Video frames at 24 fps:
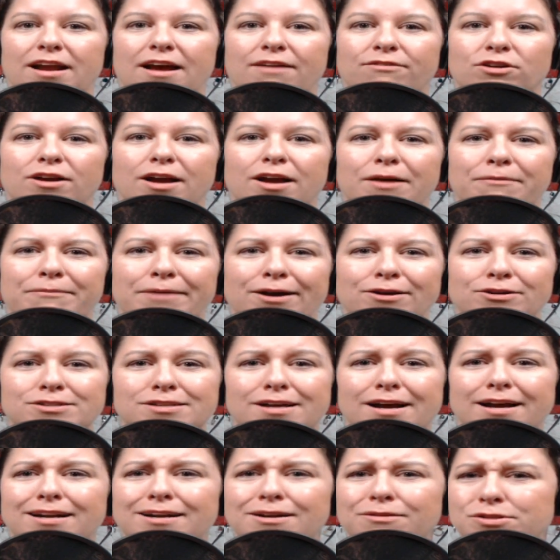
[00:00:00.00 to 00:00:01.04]
have her come
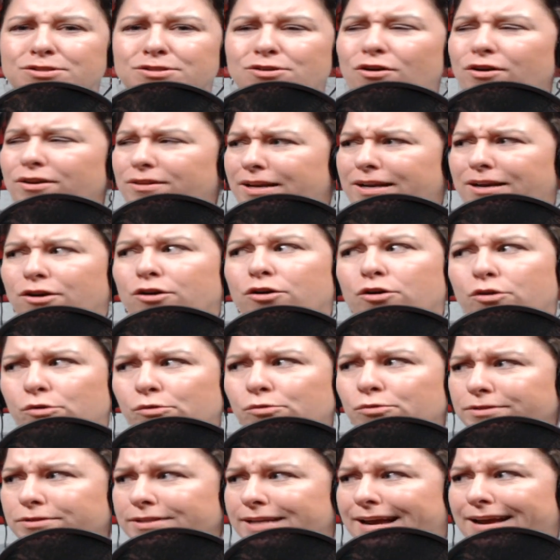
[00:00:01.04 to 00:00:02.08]
outside. And it was like a
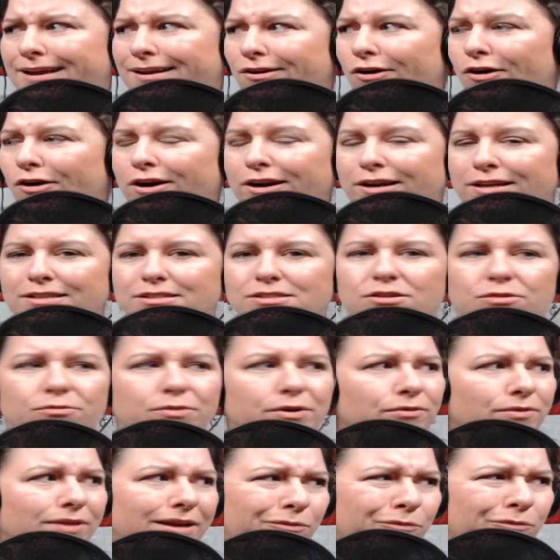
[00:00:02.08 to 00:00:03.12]
cool day in August. So we
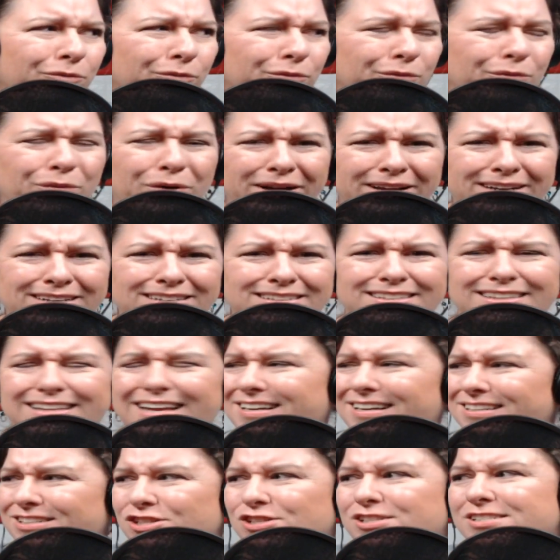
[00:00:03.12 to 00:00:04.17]
were like, why?
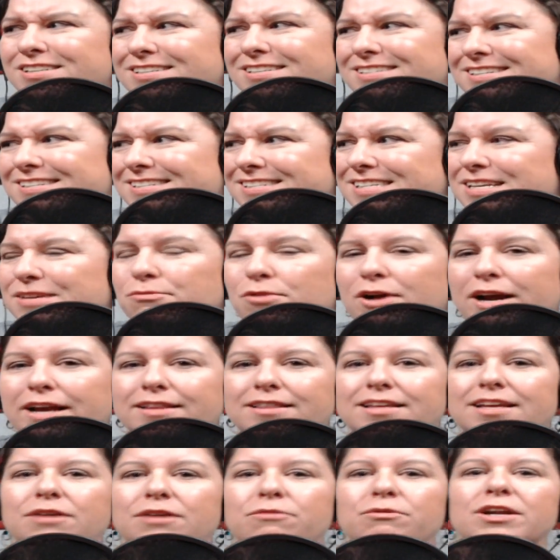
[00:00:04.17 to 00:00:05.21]
That just doesn't seem right. And
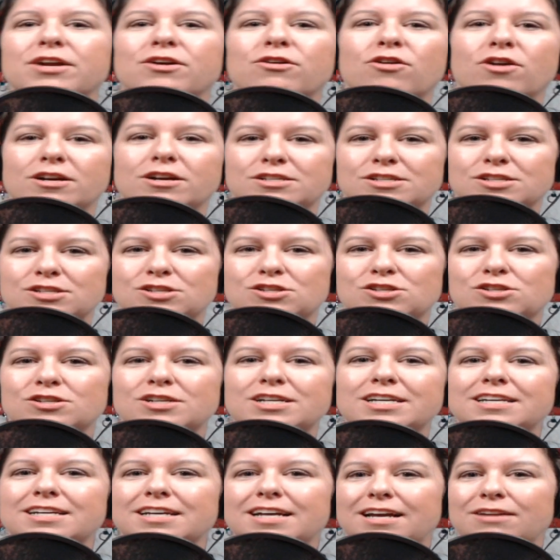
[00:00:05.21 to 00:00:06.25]
then he went across the
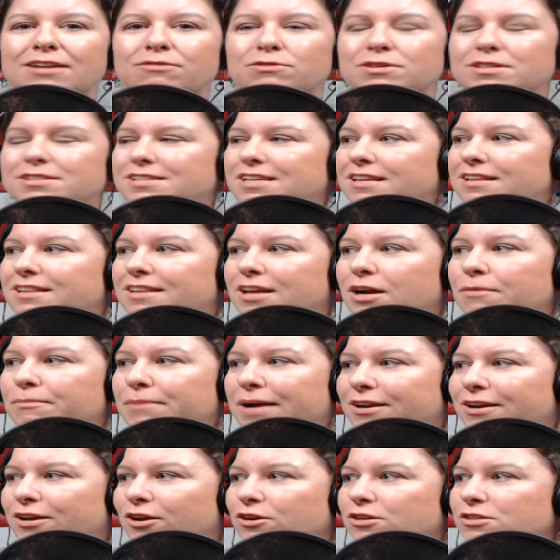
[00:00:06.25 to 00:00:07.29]
street and was in their
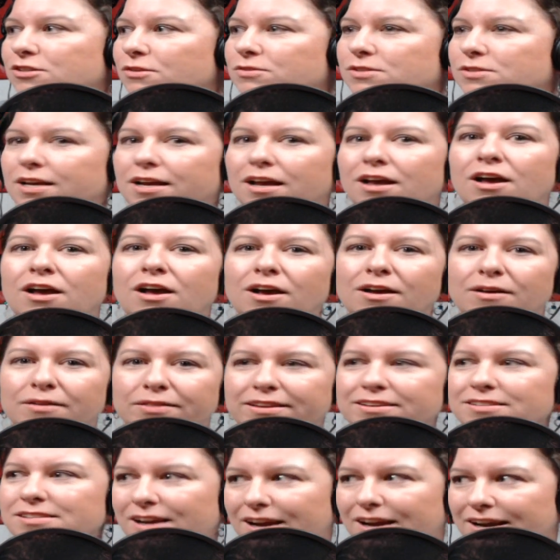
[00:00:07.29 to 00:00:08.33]
backyard. So I was like,
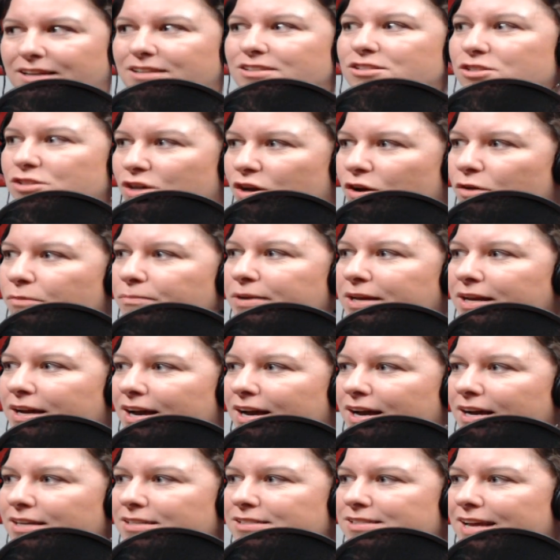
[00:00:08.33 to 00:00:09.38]
this guy is scoping
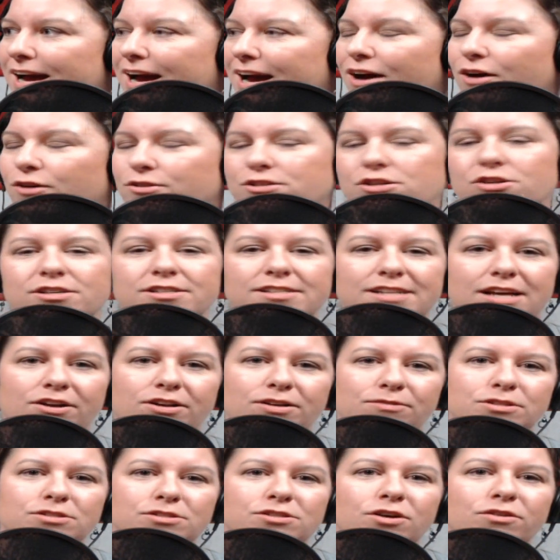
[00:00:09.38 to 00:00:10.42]
us out. Turns out he
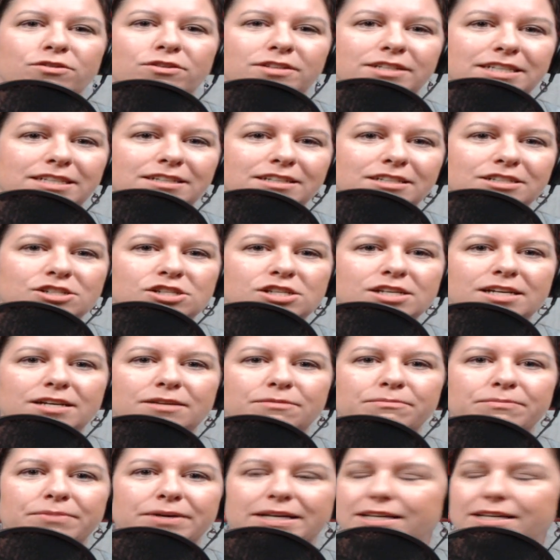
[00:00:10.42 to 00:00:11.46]
was totally
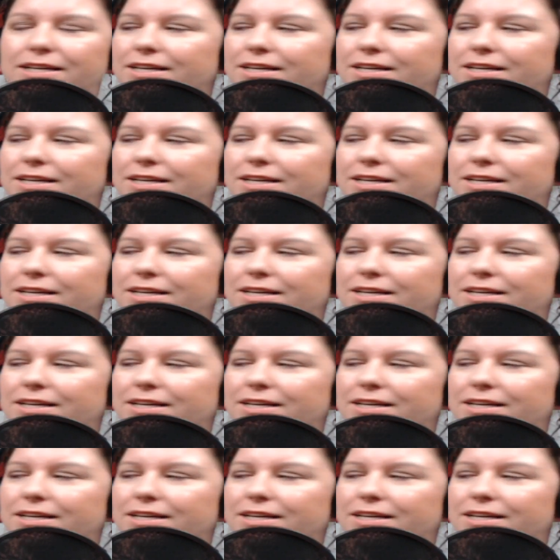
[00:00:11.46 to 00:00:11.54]
legit, but